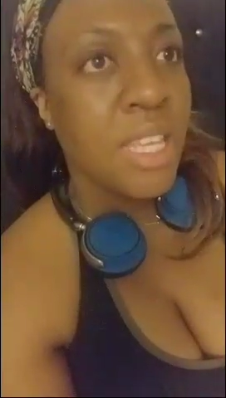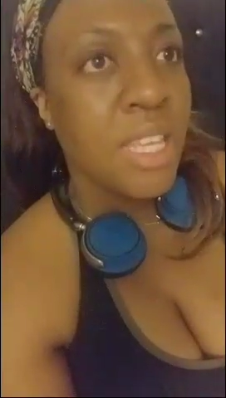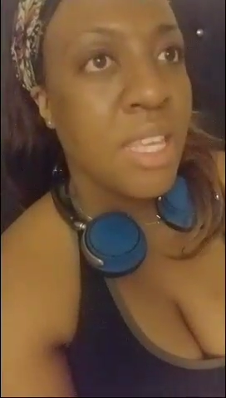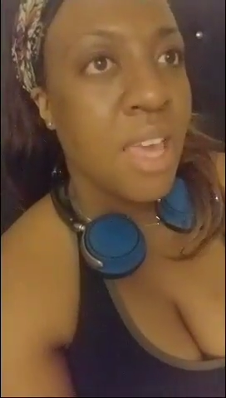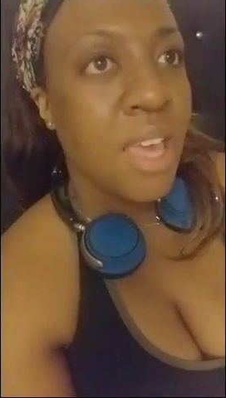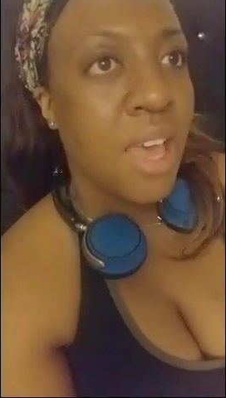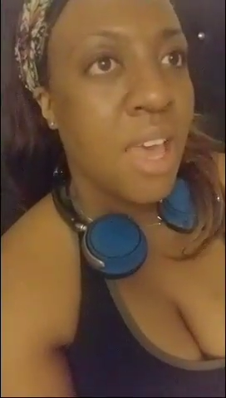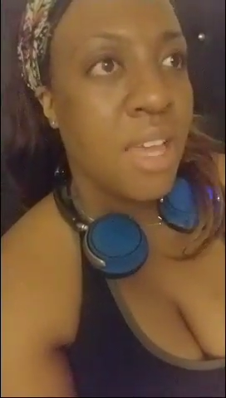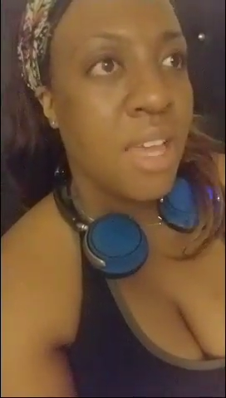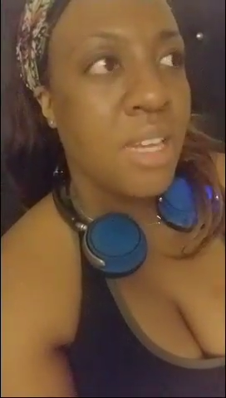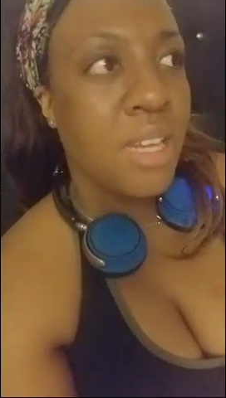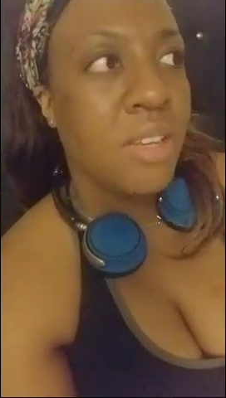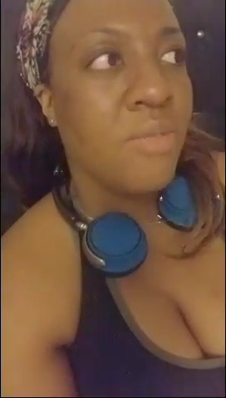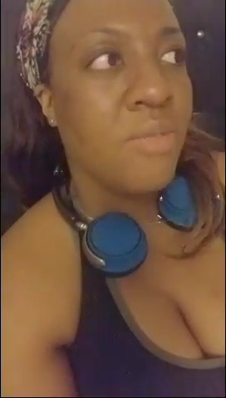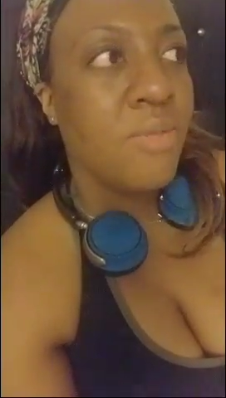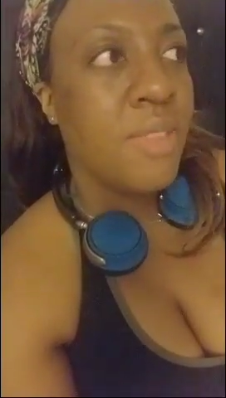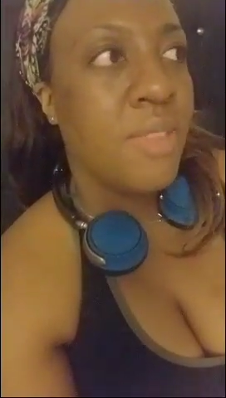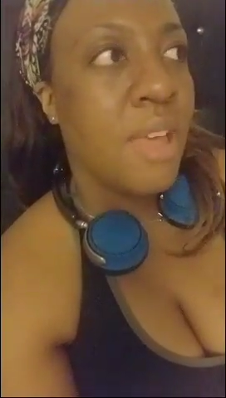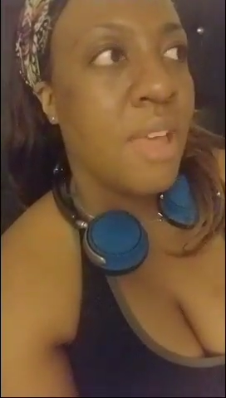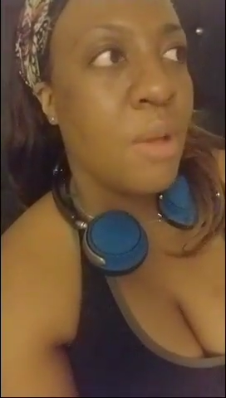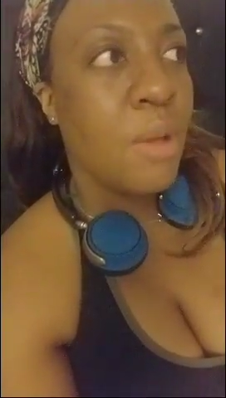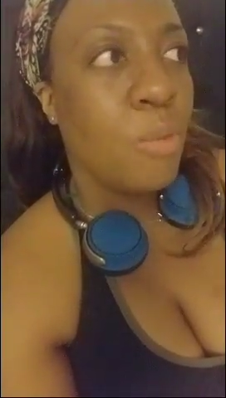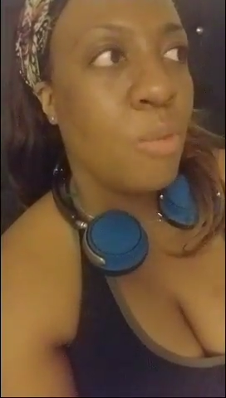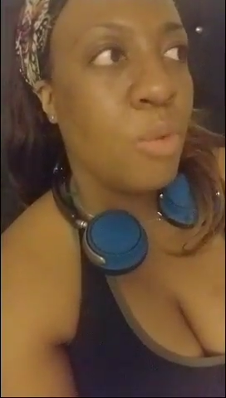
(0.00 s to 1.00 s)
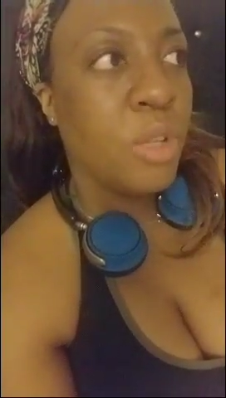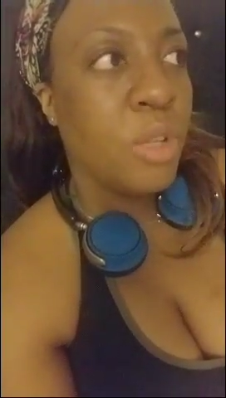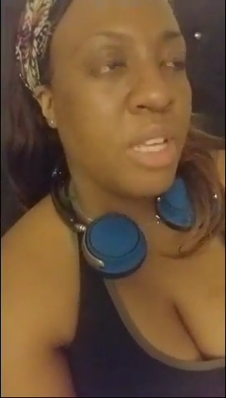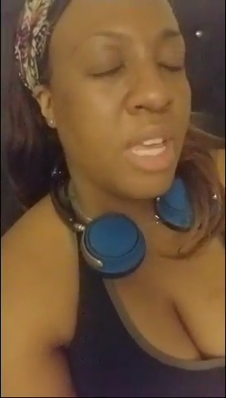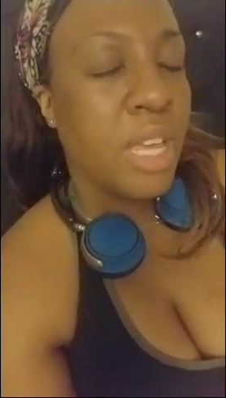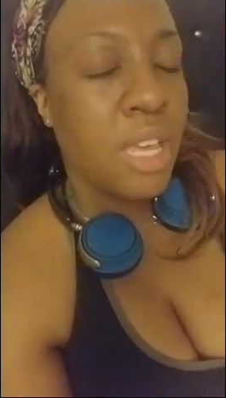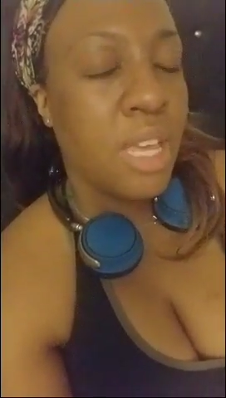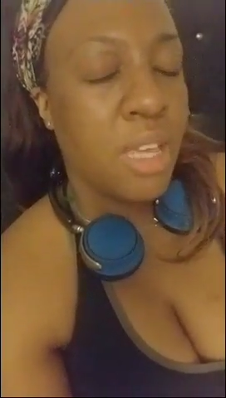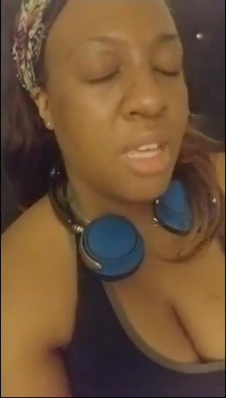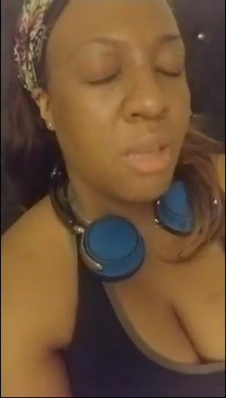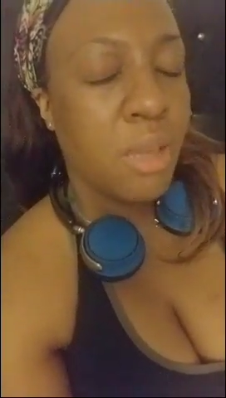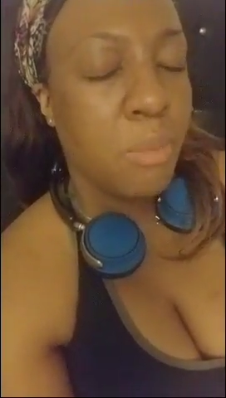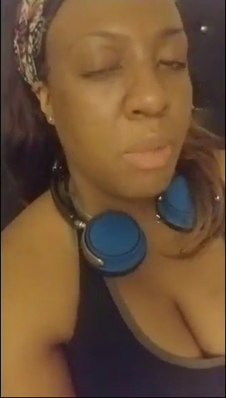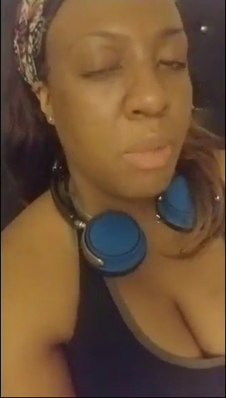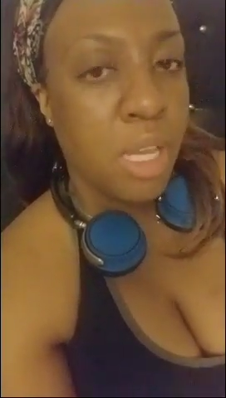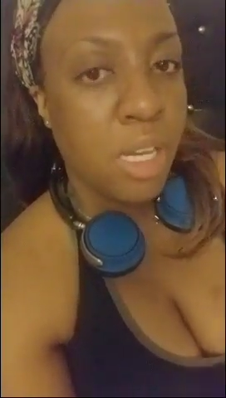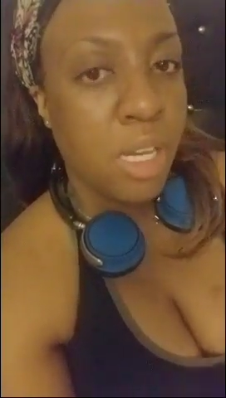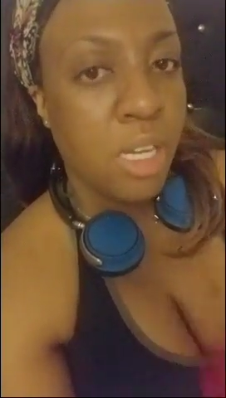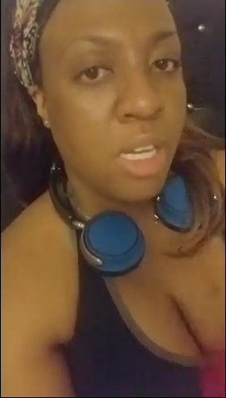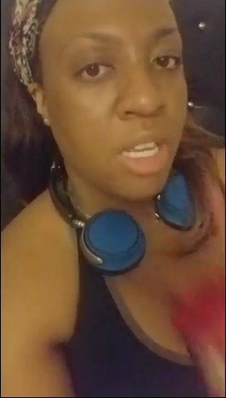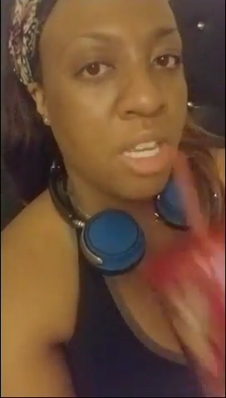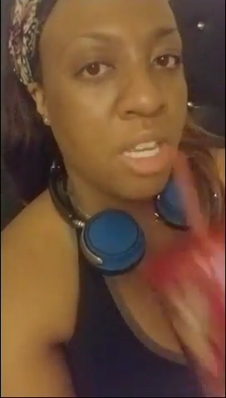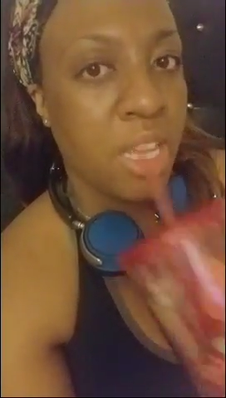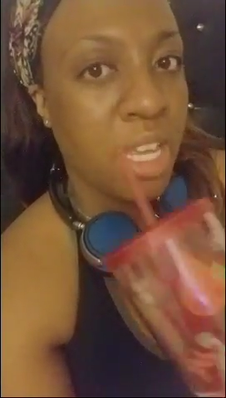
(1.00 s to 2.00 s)
Yet that will get him
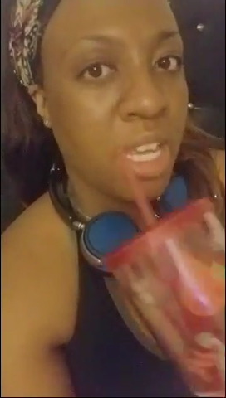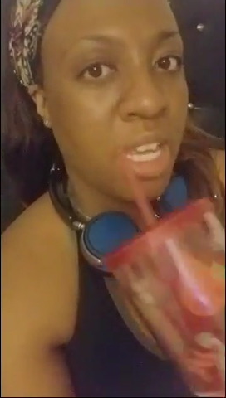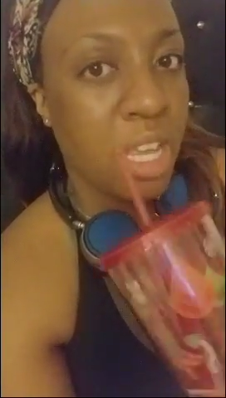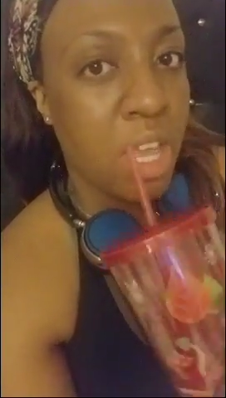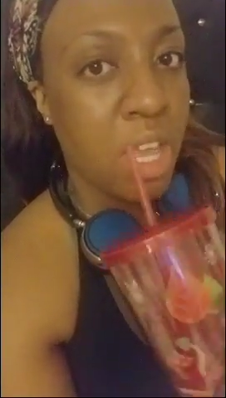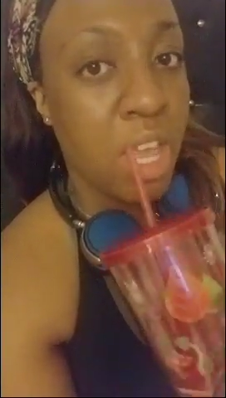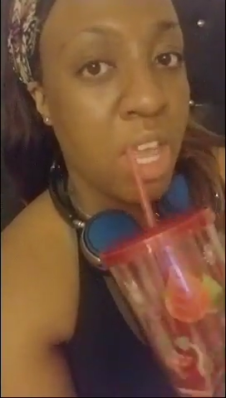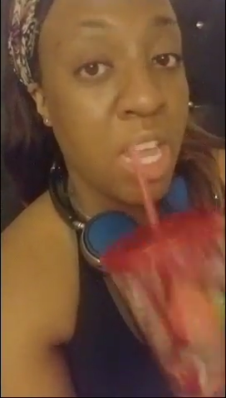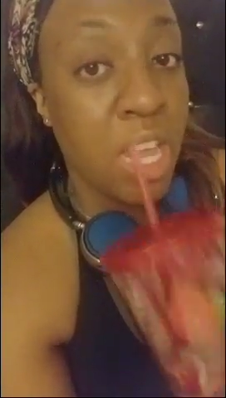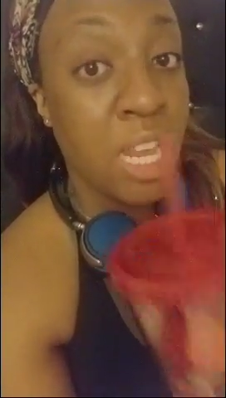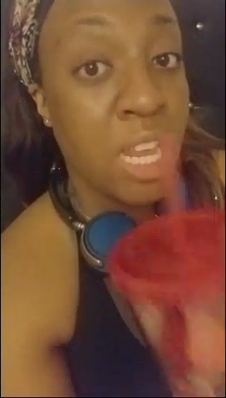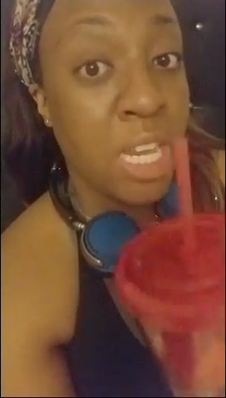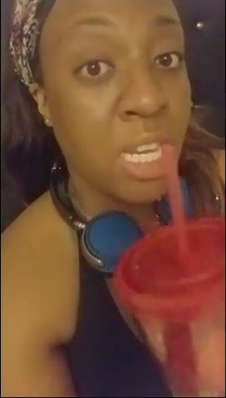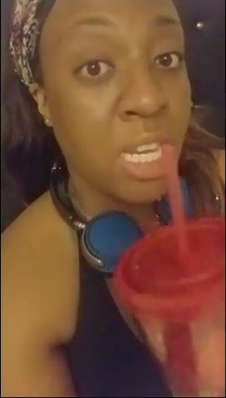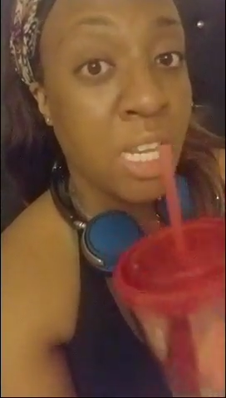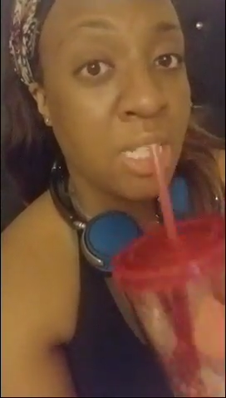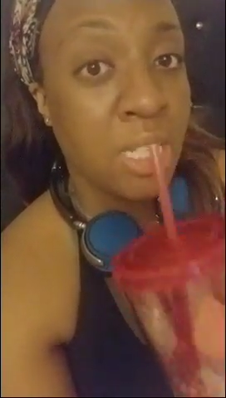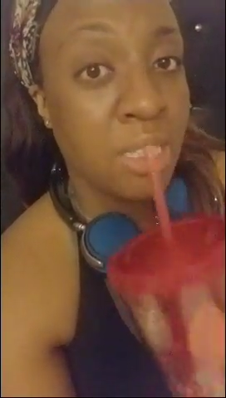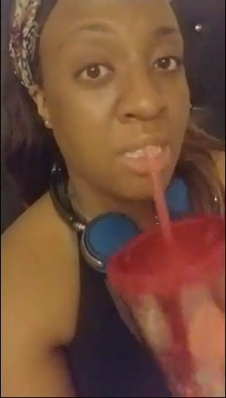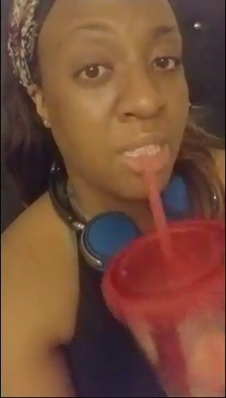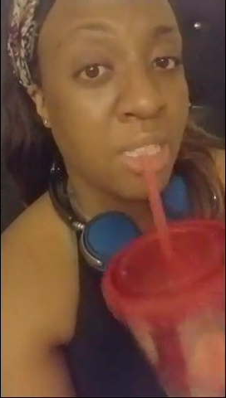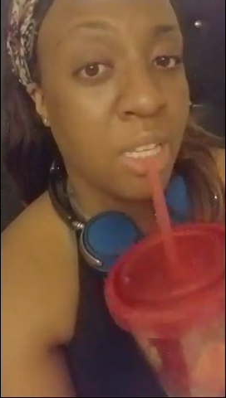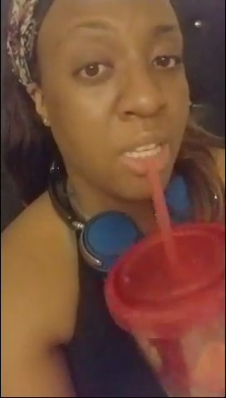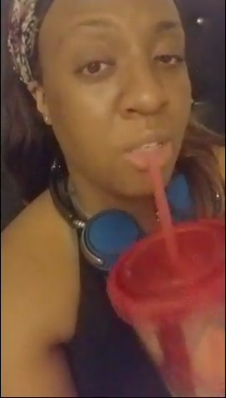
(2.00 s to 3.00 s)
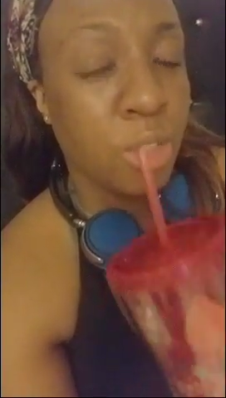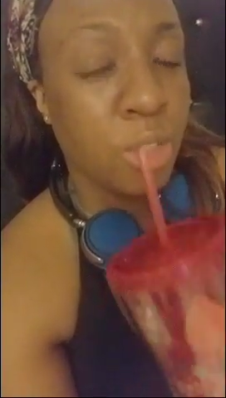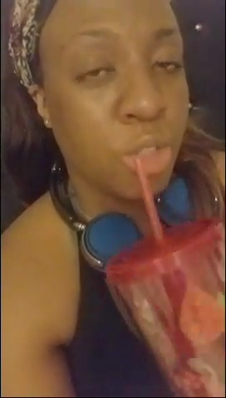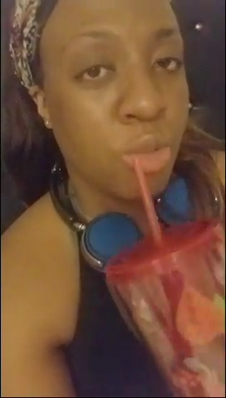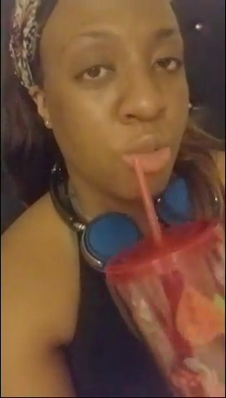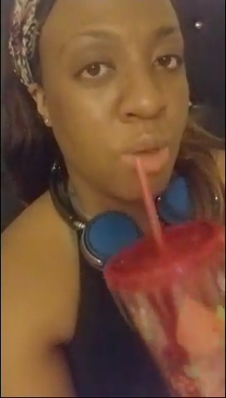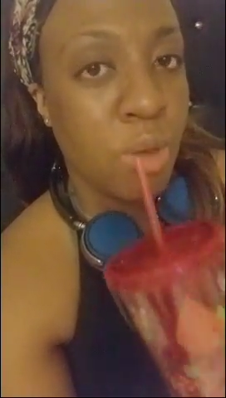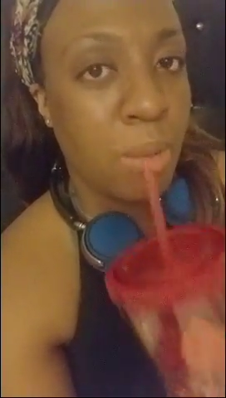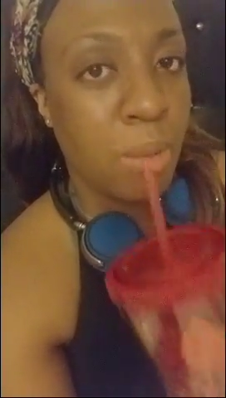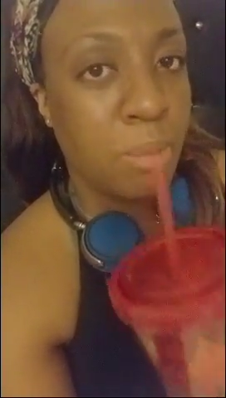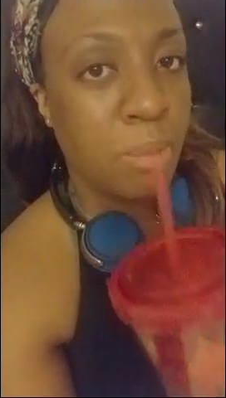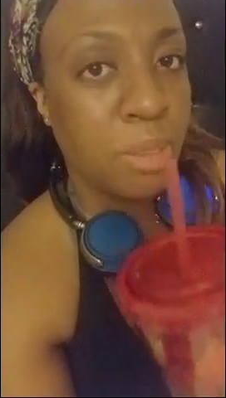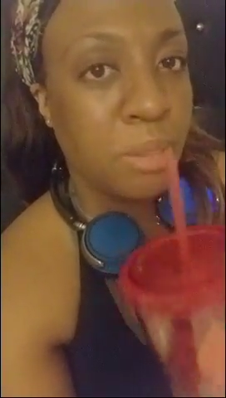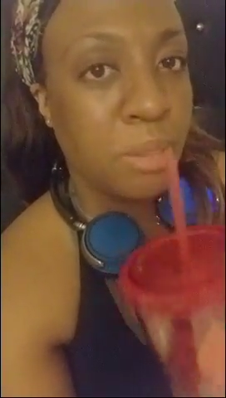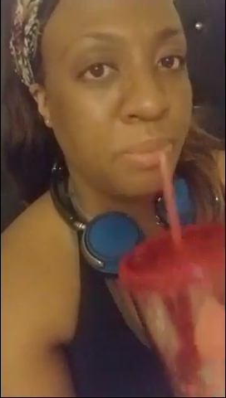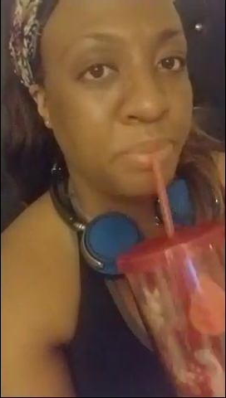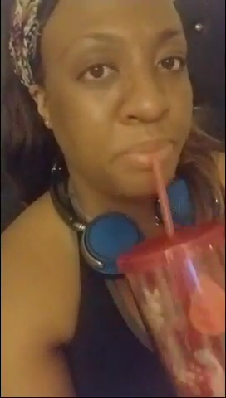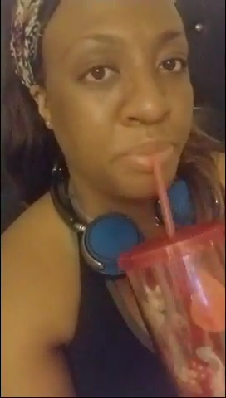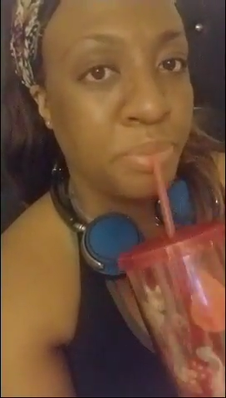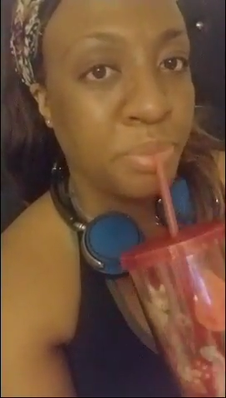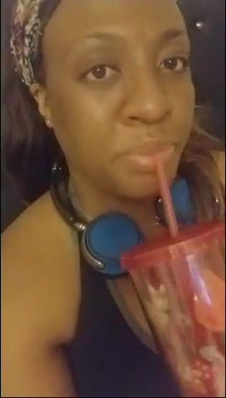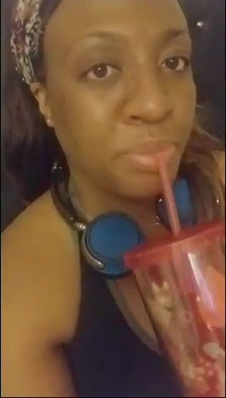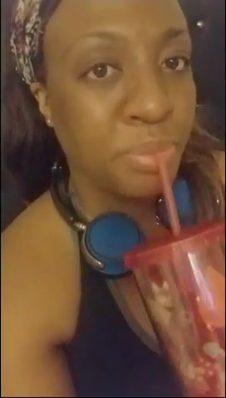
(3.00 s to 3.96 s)
in any legal trouble.